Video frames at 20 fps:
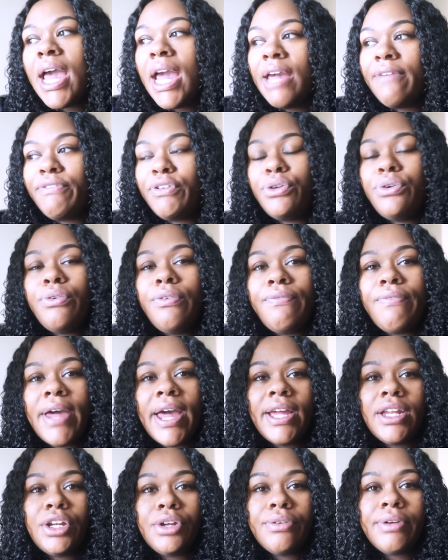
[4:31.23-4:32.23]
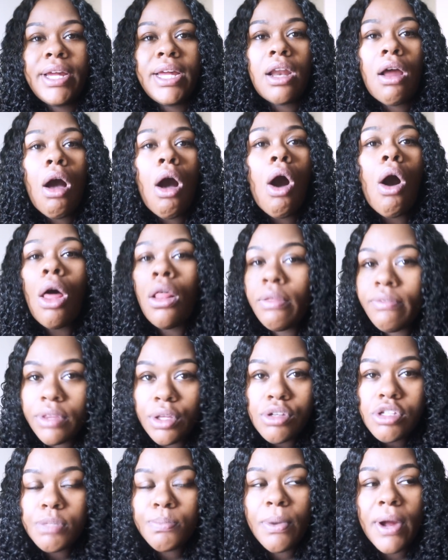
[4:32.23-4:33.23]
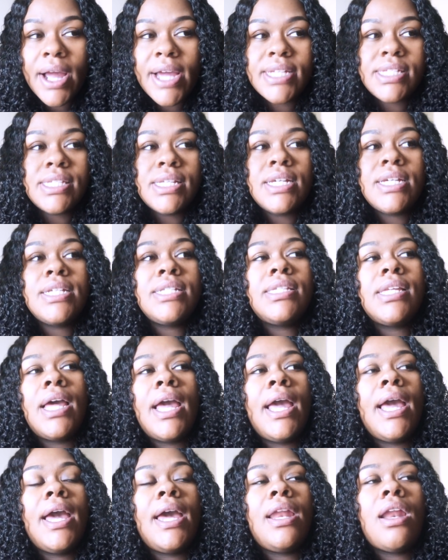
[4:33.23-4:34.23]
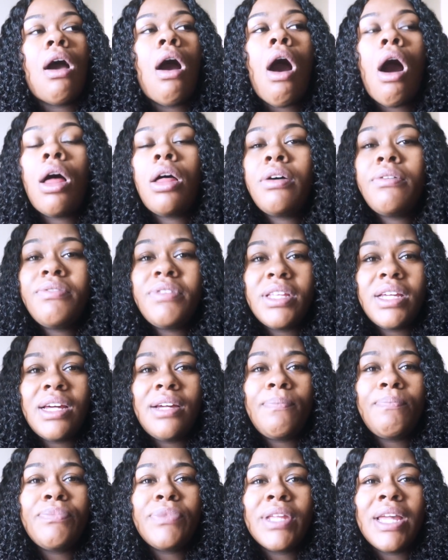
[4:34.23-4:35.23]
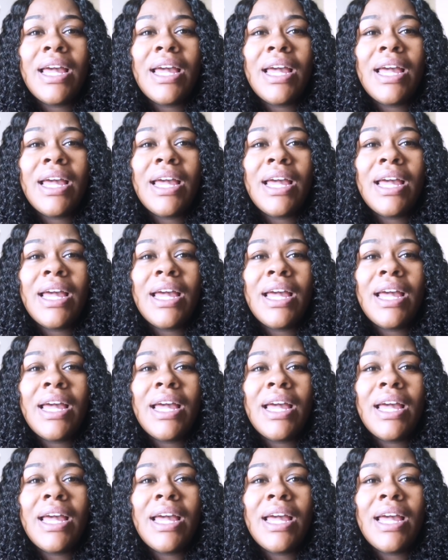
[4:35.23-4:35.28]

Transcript: if you factor in all of those prices and all of the